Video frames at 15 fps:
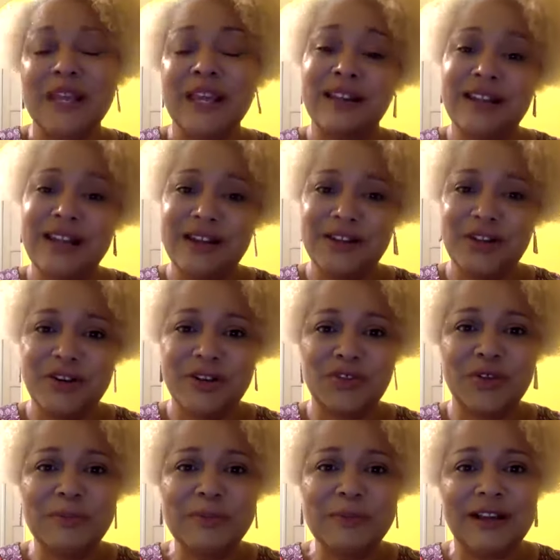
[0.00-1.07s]
And now you're a
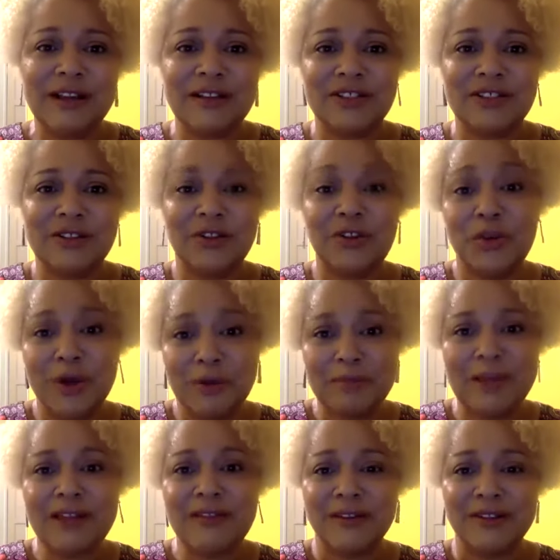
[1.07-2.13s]
treatment counselor. You help
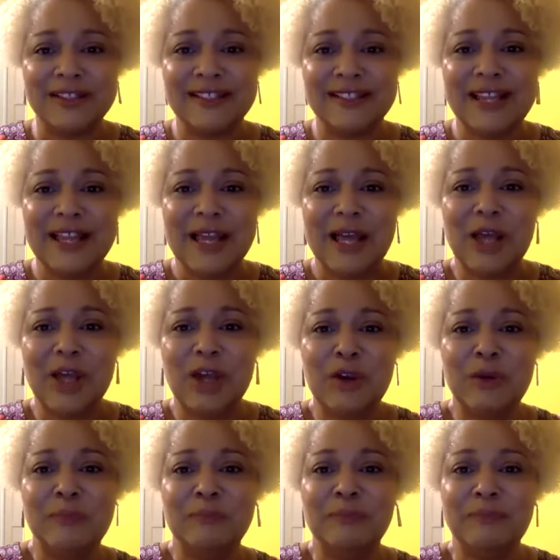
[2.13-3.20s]
others.
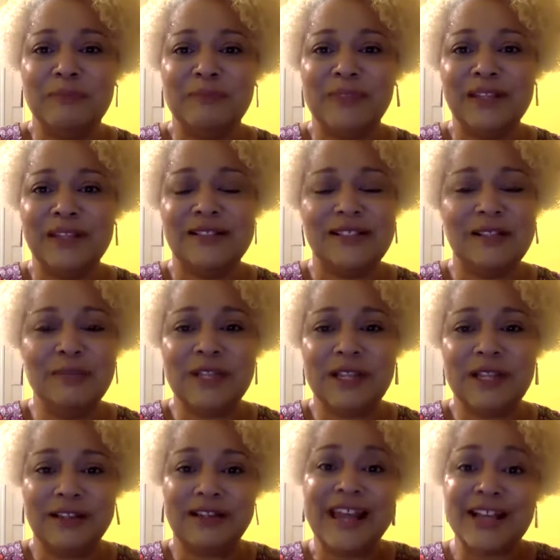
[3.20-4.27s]
It seems
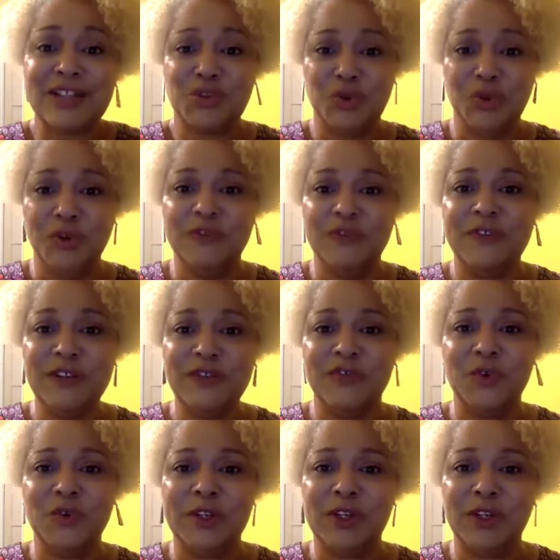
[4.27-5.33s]
like a natural fit
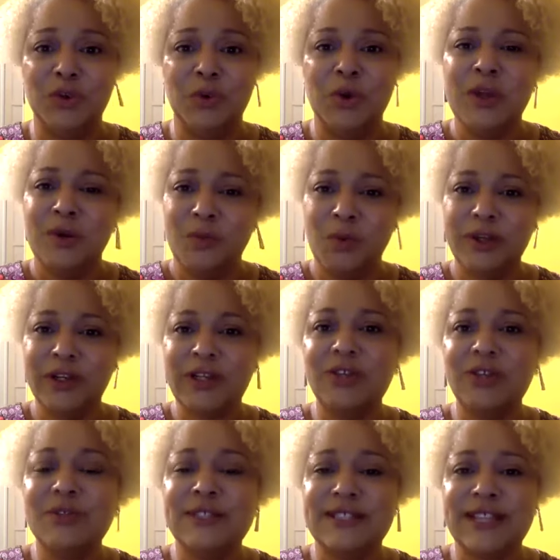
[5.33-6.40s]
for you. What are
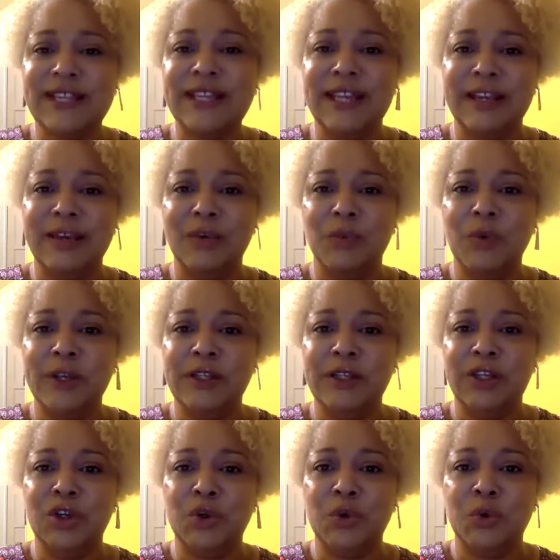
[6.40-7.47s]
you seeing when
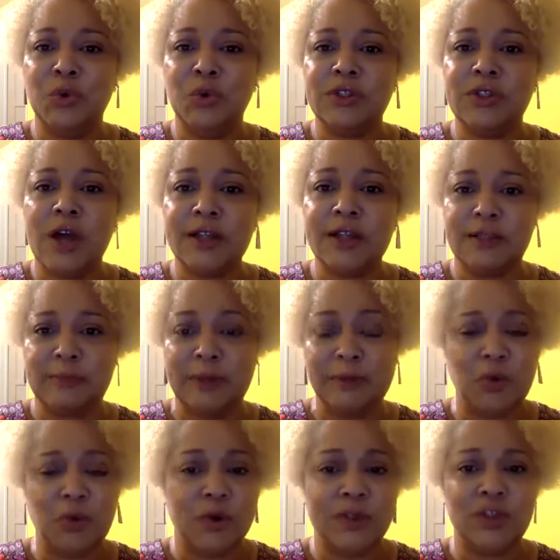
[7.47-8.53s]
you talk to
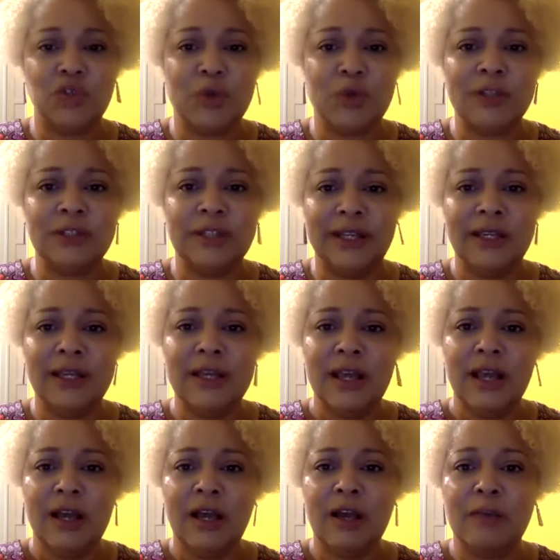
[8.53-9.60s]
people who are struggling?
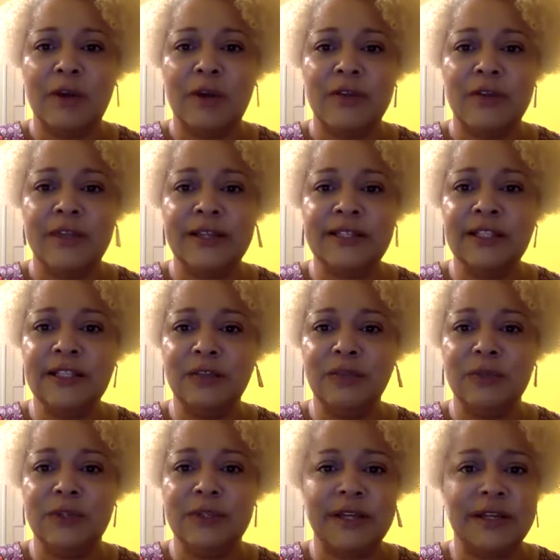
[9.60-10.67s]
Are they dealing
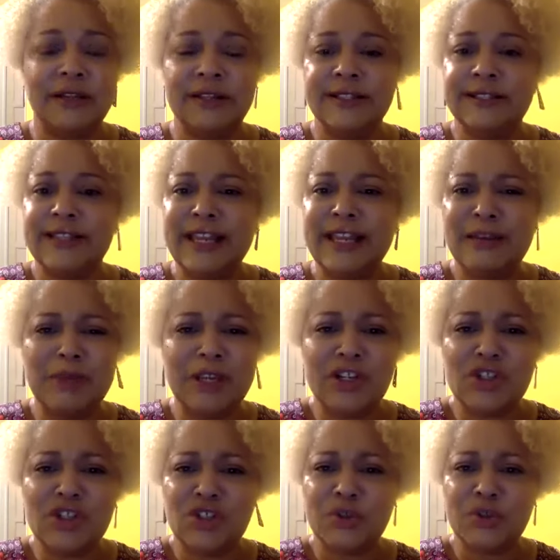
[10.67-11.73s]
with kind of the same
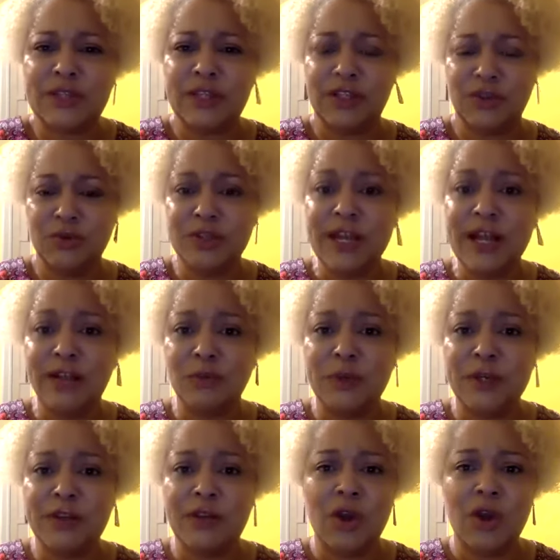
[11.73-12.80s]
issues that you dealt with?